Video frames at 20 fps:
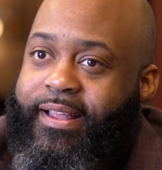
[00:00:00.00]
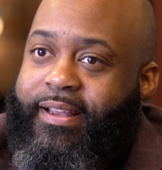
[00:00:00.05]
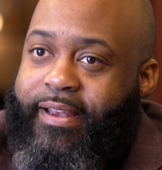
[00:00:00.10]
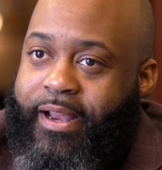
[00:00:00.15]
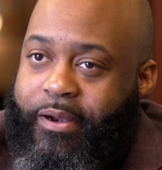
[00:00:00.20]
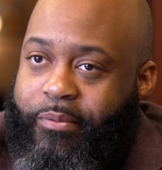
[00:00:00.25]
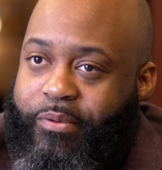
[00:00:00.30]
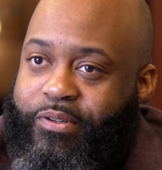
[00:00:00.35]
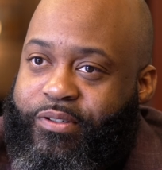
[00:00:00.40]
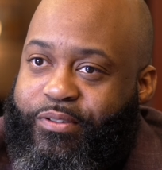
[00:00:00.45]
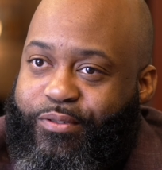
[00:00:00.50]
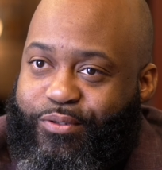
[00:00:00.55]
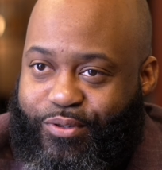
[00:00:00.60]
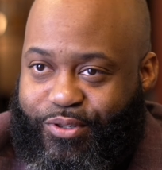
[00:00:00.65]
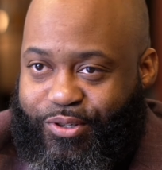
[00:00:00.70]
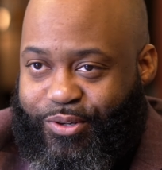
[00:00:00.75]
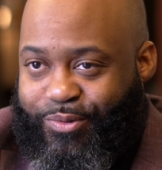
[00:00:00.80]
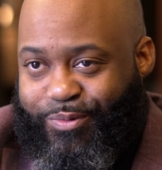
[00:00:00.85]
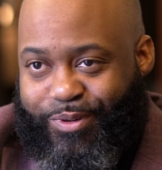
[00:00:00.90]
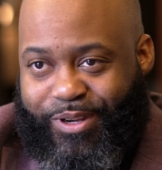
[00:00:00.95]
neighborhoods. And
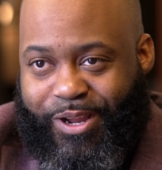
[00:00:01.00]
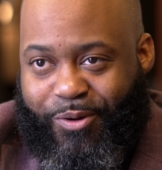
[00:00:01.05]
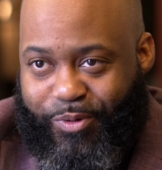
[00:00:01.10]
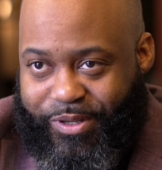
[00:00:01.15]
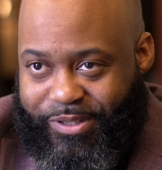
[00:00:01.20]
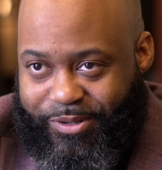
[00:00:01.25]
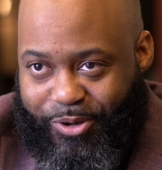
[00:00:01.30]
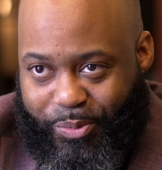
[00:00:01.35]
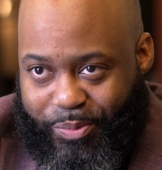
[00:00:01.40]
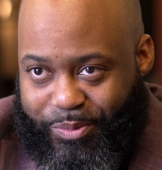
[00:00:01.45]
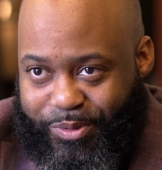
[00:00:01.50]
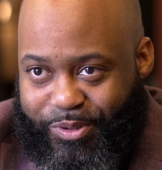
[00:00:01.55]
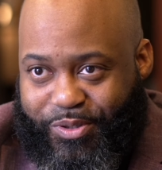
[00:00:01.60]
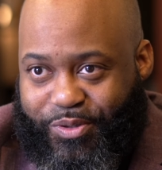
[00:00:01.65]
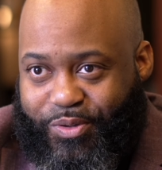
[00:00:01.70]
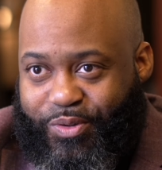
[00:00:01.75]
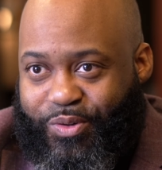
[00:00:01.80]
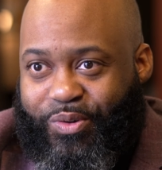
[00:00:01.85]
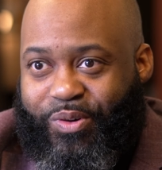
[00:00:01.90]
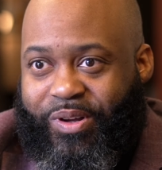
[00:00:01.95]
so when I went to open the
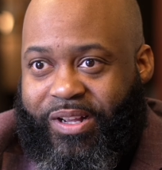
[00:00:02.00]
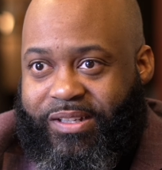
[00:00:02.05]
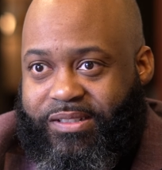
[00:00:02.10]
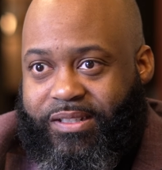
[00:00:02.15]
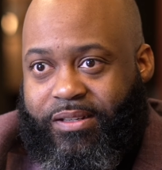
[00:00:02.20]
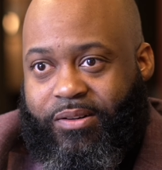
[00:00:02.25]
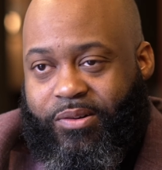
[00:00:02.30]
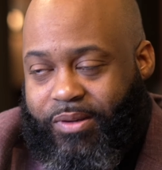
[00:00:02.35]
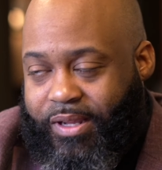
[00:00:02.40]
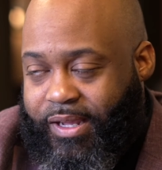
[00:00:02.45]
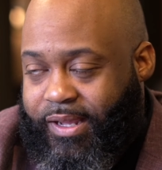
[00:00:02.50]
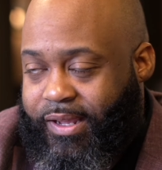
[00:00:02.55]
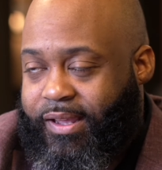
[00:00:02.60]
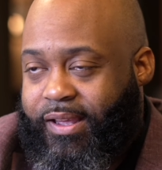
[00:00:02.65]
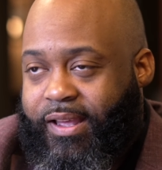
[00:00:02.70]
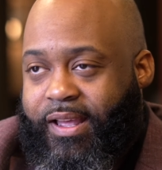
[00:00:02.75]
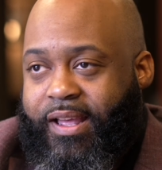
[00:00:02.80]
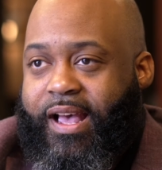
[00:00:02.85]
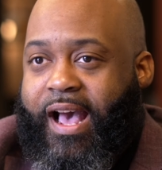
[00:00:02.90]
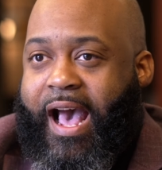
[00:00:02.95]
school, I said, okay,
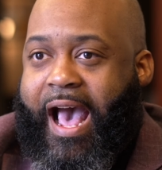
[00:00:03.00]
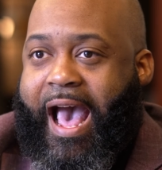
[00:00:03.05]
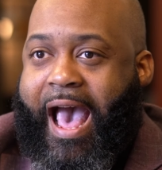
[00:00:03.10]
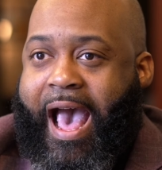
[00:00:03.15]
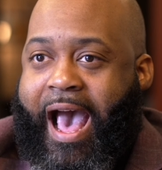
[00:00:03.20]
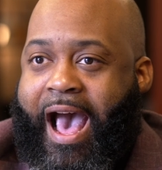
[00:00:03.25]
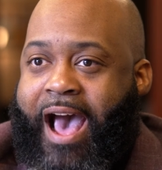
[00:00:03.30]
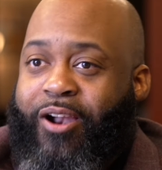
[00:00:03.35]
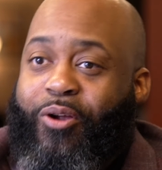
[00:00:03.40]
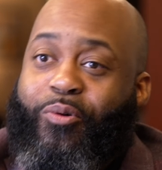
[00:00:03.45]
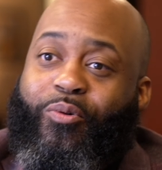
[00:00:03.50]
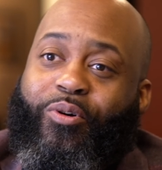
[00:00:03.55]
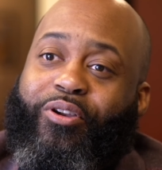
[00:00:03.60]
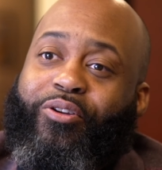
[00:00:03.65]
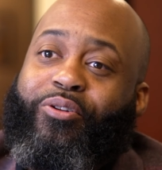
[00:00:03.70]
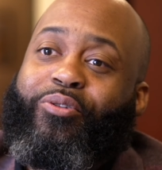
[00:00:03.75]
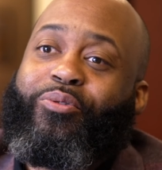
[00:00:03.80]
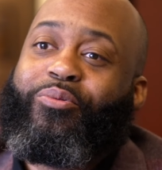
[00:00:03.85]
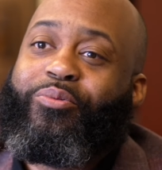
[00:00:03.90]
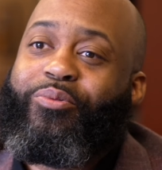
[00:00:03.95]
I don't want
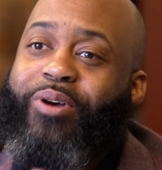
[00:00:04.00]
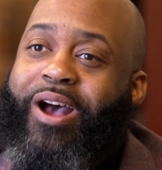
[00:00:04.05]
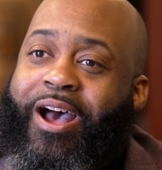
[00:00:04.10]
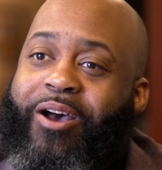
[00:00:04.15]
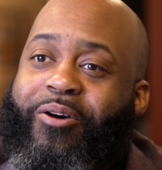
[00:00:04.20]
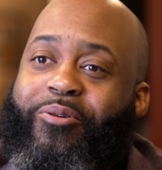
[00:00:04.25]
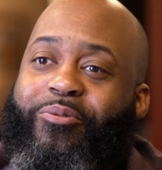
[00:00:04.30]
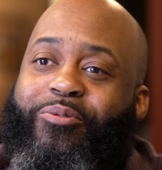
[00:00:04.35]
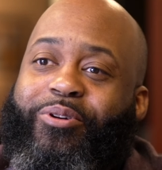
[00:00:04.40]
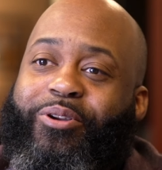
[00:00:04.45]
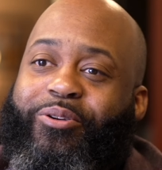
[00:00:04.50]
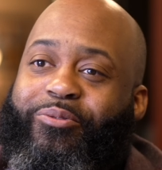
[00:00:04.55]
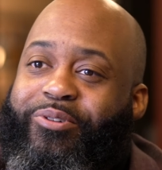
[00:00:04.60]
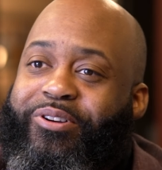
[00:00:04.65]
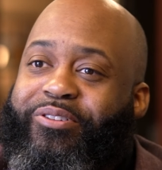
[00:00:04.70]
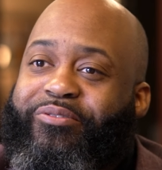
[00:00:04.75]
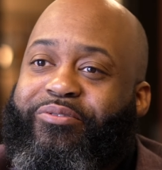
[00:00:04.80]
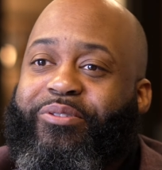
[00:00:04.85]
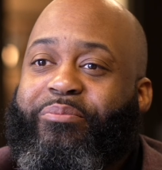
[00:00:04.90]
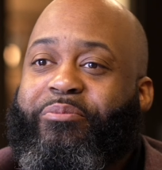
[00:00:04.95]
to
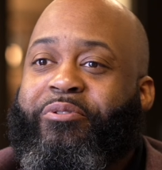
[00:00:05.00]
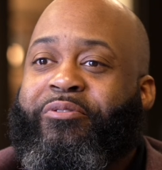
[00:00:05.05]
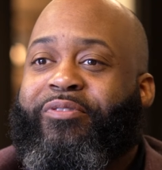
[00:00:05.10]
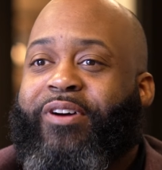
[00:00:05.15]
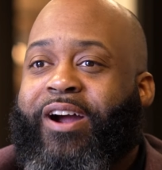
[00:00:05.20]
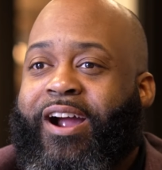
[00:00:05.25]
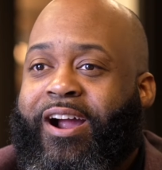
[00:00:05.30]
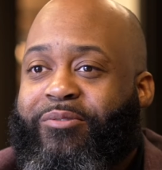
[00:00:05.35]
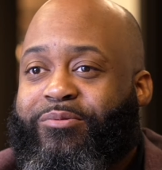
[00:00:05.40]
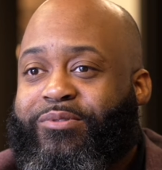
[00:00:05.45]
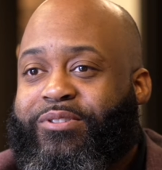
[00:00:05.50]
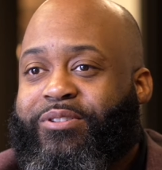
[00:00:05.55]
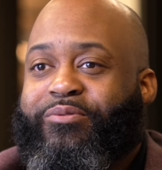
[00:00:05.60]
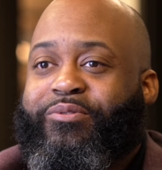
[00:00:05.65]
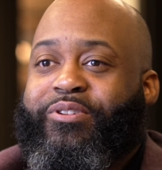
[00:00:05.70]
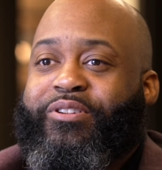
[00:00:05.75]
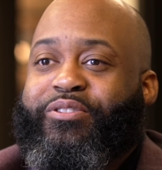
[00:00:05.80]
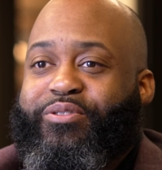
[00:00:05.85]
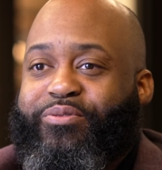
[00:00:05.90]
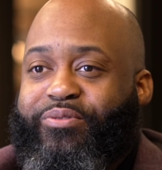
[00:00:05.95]
run from the fire. I want to
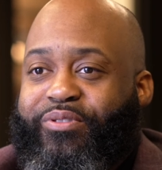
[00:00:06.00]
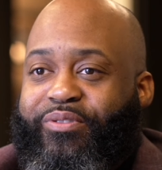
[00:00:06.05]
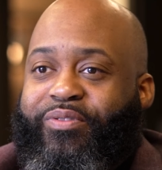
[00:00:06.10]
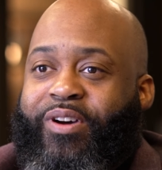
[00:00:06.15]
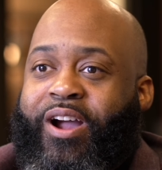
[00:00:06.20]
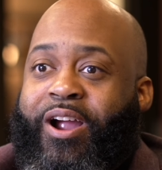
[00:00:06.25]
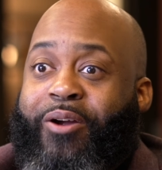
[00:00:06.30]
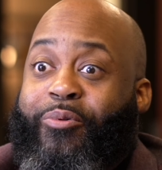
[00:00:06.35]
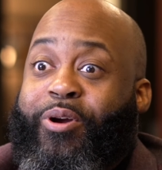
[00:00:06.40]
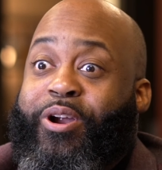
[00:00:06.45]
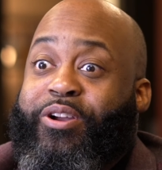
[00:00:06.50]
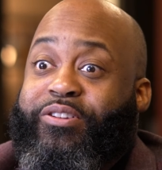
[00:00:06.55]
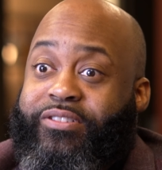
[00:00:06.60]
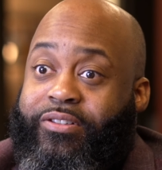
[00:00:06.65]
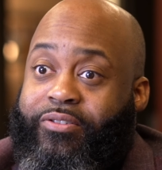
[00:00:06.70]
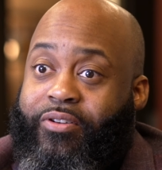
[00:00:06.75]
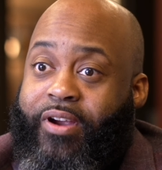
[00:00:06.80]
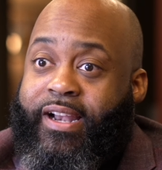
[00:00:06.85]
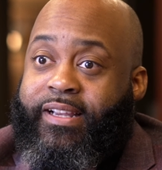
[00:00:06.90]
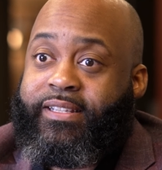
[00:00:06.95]
run to the fire. Where's the
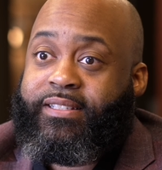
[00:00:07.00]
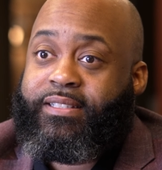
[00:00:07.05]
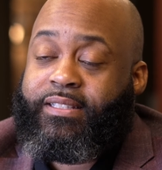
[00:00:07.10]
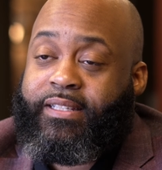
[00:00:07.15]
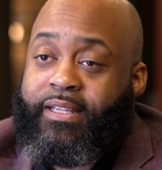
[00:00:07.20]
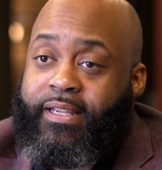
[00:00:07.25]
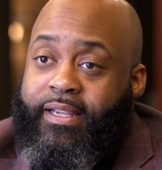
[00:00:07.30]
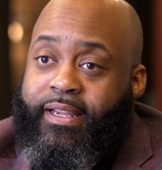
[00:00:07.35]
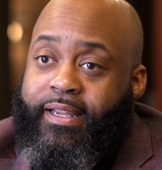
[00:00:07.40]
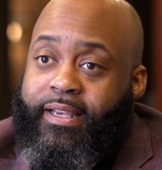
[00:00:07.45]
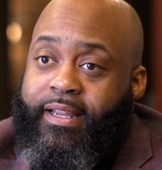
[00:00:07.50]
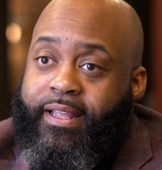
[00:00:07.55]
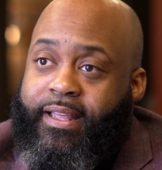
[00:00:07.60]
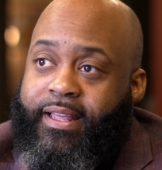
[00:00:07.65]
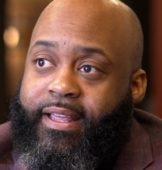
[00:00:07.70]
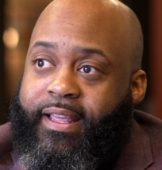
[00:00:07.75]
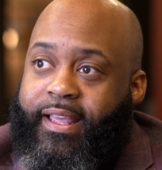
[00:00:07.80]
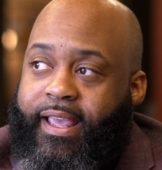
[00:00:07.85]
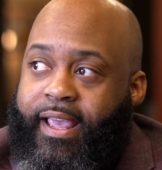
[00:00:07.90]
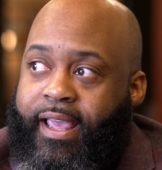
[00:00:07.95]
greatest need?
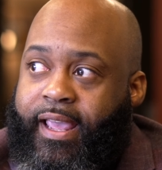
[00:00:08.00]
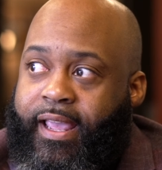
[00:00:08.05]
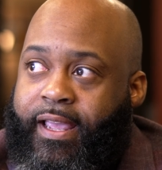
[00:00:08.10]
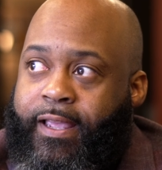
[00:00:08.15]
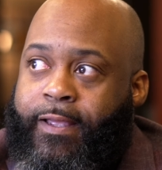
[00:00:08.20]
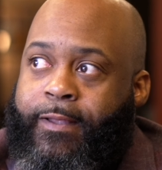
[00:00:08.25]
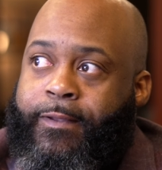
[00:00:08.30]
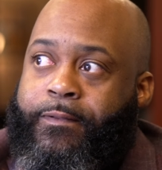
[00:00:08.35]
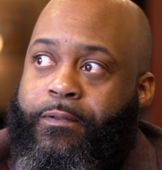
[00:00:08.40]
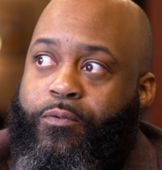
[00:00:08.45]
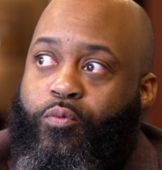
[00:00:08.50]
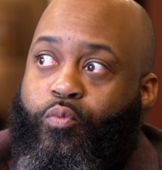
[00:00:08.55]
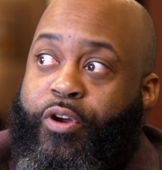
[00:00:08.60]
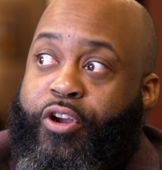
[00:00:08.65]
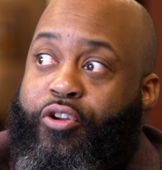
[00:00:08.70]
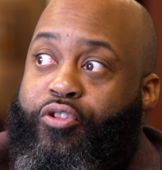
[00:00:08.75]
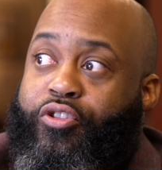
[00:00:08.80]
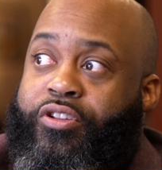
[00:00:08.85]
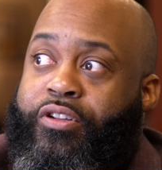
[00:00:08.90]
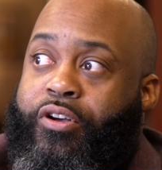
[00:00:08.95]
And
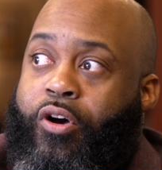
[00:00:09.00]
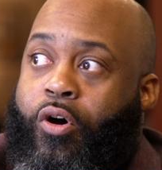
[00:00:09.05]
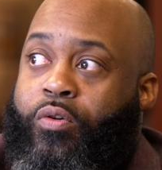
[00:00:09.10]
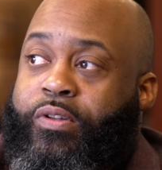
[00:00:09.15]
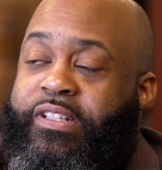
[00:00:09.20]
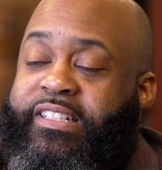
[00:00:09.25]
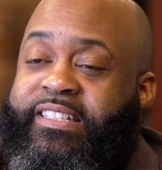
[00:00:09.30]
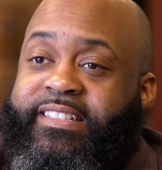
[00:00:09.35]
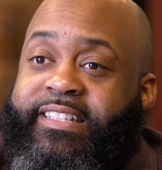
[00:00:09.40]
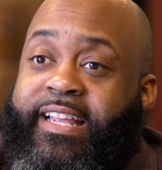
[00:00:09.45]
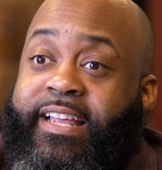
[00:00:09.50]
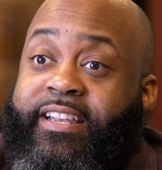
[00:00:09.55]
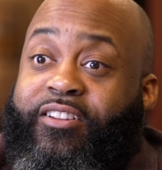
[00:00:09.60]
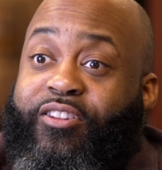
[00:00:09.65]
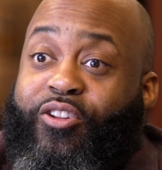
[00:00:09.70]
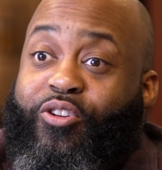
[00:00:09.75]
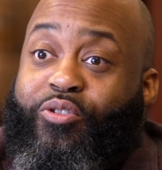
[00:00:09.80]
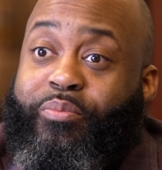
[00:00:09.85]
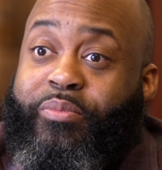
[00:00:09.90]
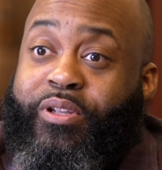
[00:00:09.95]
we're the only
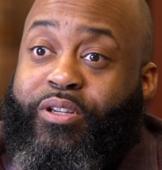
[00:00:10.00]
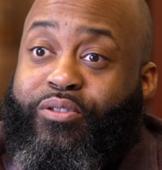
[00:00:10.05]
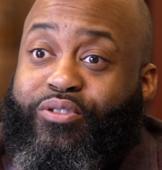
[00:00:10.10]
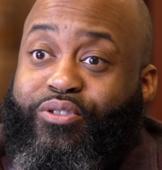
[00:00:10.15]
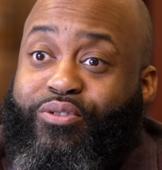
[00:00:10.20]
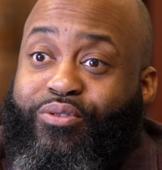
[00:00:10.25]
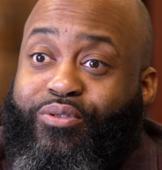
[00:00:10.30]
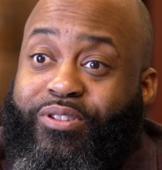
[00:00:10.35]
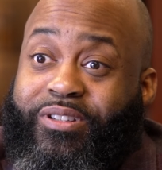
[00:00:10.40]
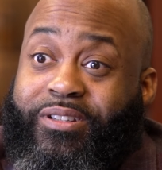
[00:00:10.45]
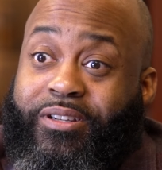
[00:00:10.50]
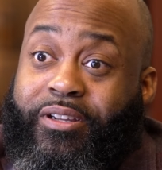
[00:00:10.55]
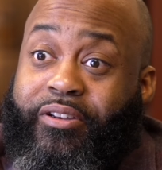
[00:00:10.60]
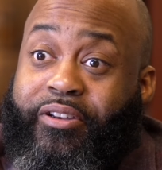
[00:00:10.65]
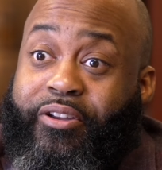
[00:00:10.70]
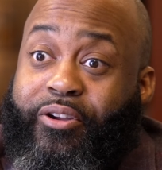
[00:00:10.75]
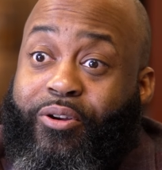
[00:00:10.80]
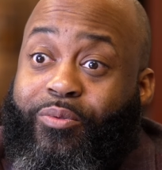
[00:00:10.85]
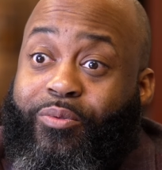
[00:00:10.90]
standalone middle school in the near